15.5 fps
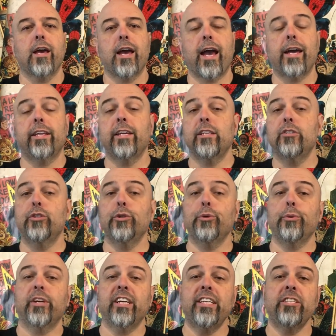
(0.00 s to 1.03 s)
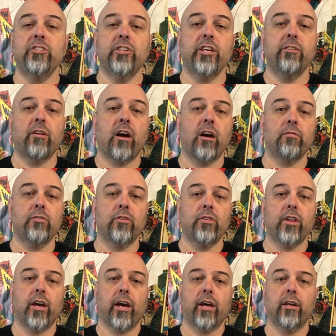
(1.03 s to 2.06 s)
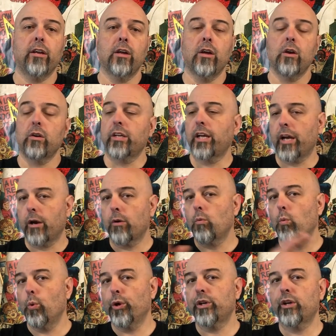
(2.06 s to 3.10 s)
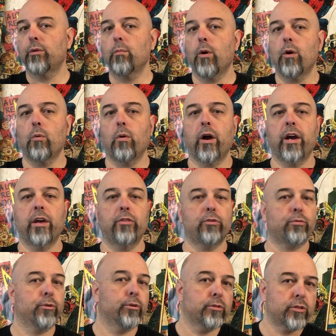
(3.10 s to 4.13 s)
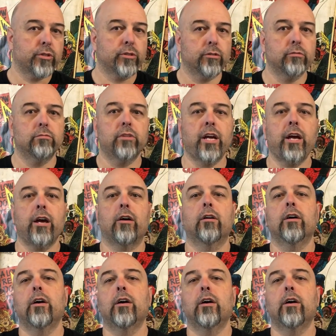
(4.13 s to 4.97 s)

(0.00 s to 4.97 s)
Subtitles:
and then do each year after that, you know, working my way through till now.